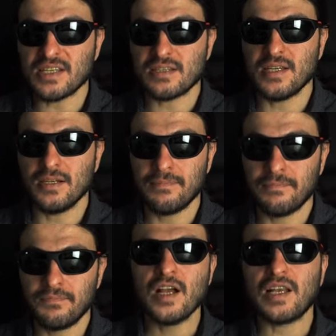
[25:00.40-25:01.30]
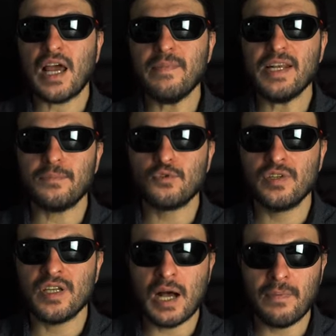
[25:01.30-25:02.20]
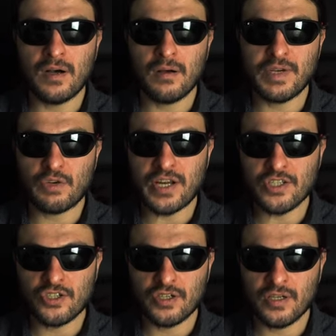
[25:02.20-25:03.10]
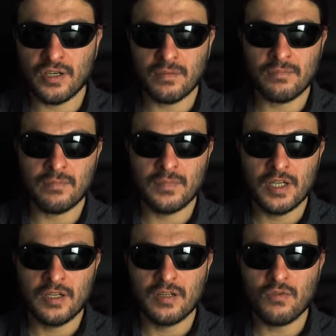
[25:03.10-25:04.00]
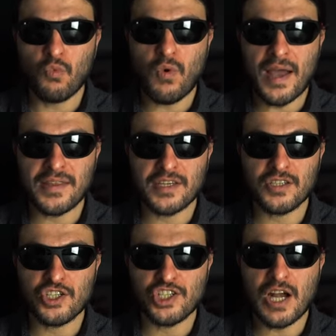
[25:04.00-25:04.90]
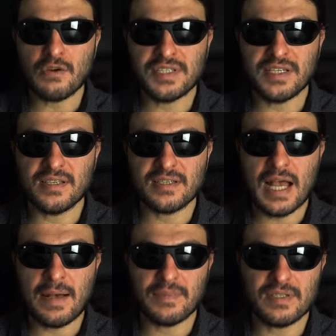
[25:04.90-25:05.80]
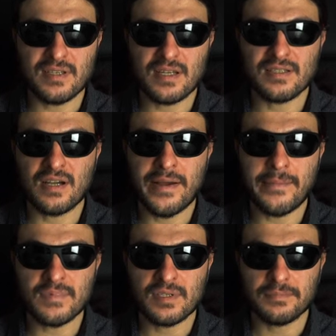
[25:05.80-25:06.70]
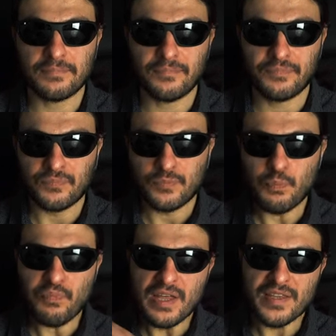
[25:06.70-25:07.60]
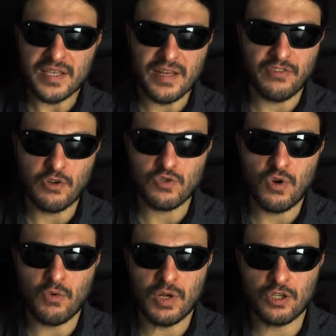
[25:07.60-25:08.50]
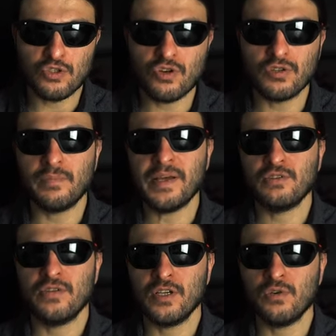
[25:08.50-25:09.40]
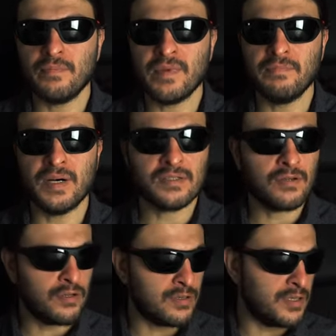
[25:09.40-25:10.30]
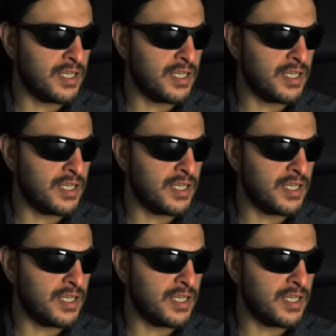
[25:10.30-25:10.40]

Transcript: listening. Climbing up to the upper mid-range, where the shoutiness happens at times. This headphone is quite well controlled depending on the equipment, but on